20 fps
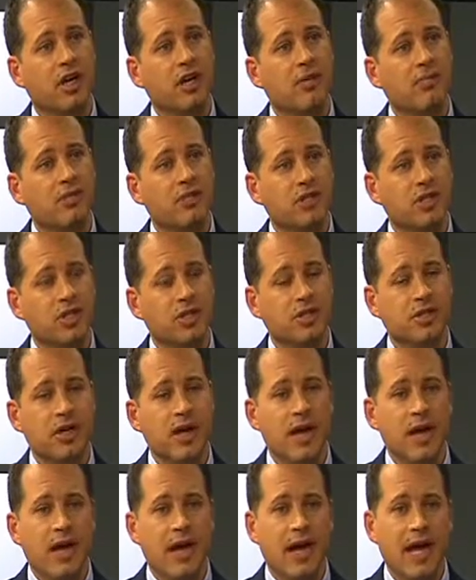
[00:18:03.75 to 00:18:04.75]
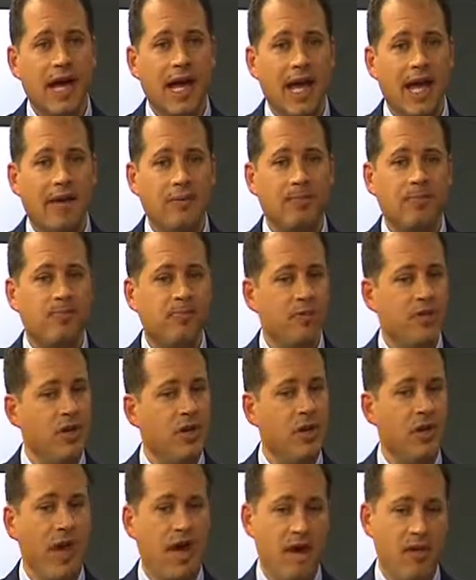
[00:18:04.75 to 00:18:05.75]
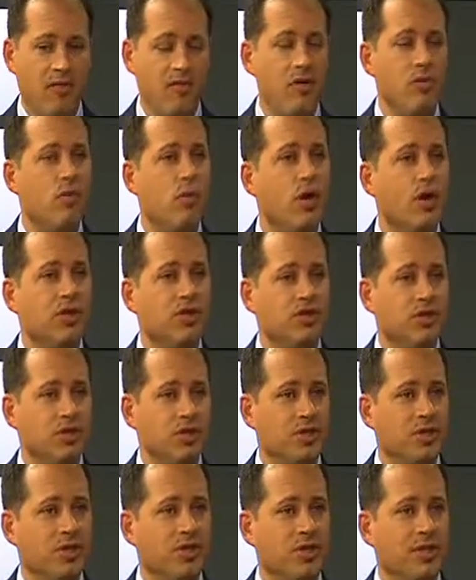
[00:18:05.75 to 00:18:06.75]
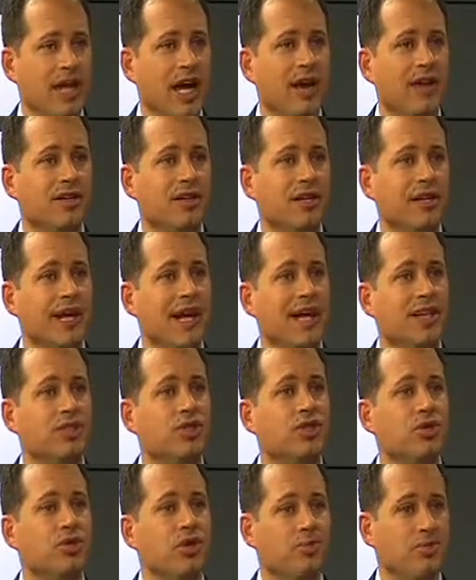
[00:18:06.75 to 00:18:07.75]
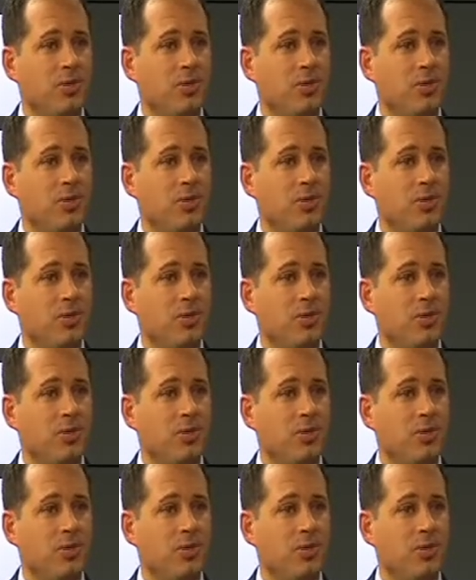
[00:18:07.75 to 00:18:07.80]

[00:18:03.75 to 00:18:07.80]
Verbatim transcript: gum disease, and you know, everyone is just astounded as to the